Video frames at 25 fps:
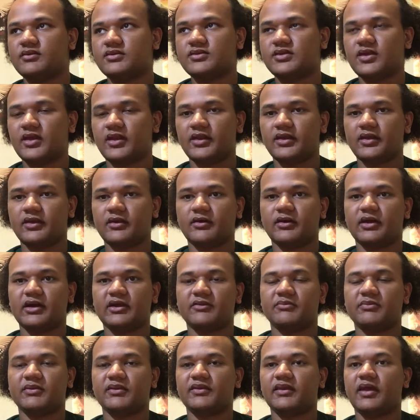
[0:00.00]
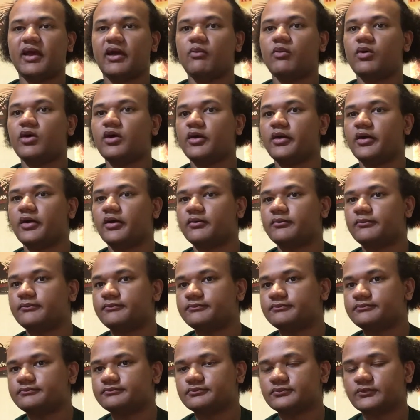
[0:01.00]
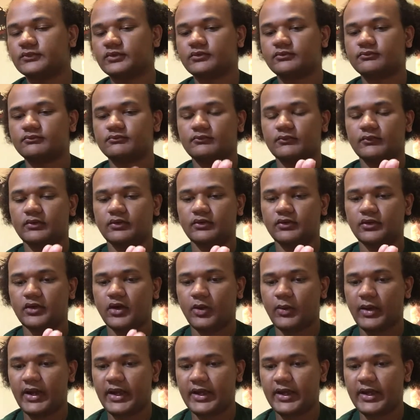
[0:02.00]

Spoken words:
telling her husband that I want to go